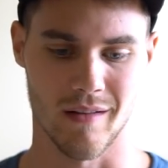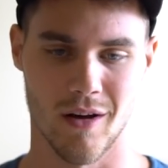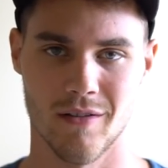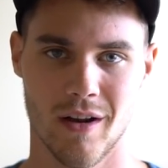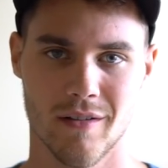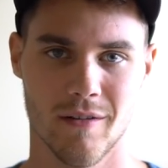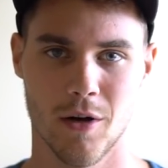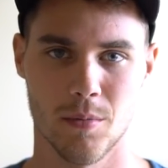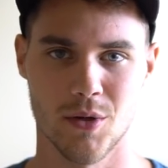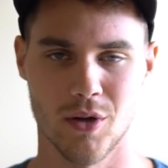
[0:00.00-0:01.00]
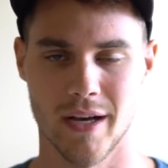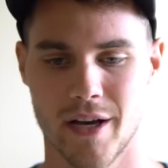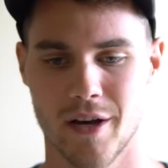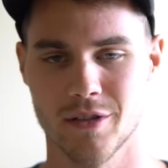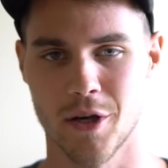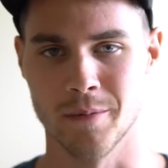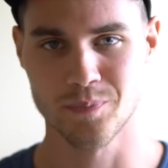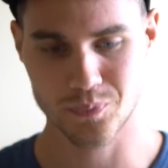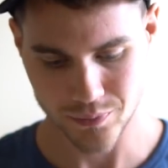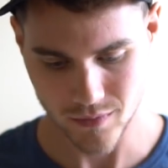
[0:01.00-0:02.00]
I love it. I love helping you out.
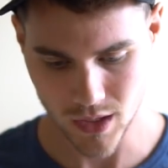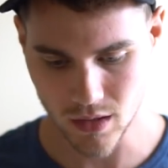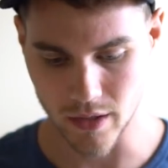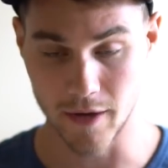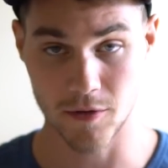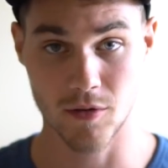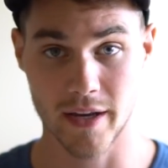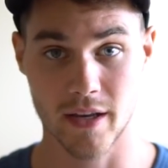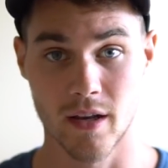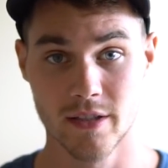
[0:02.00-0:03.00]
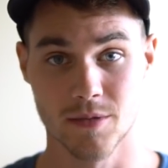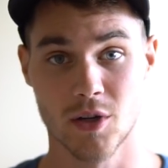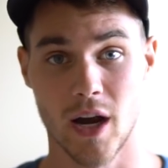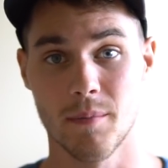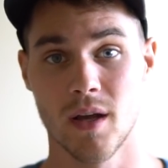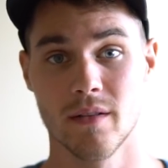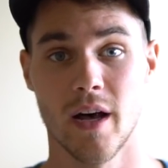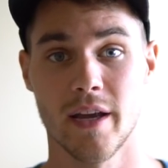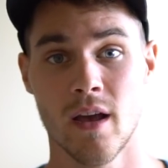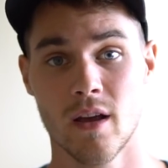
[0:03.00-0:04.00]
So if you like it, subscribe,
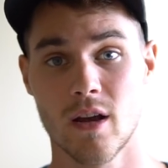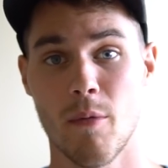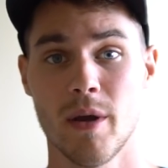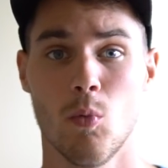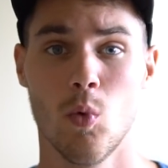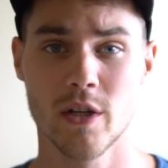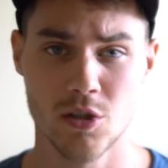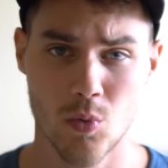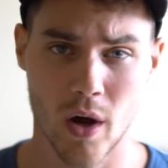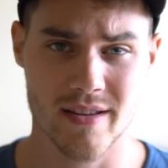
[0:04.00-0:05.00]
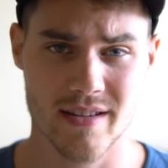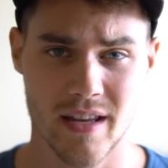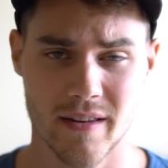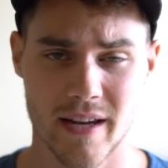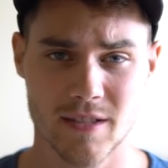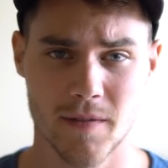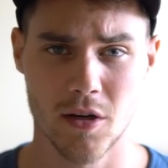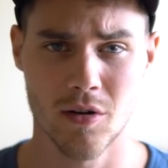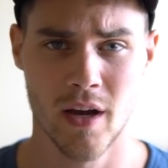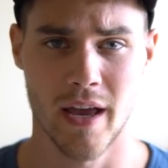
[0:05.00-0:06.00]
like, comment what you want to see in the next
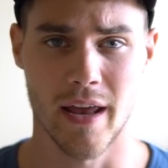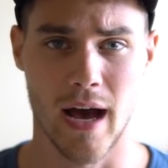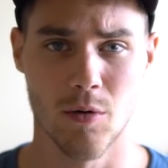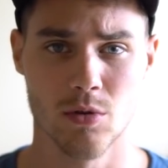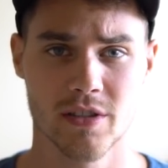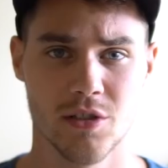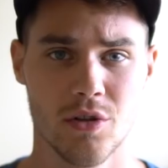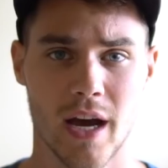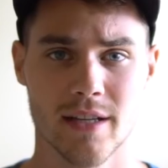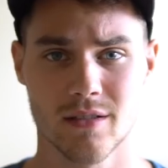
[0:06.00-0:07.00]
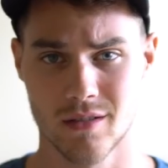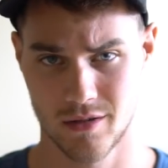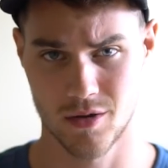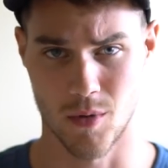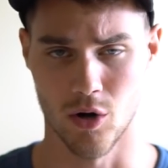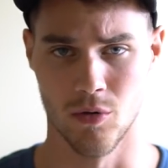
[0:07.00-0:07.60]
video, and I will see you guys tomorrow.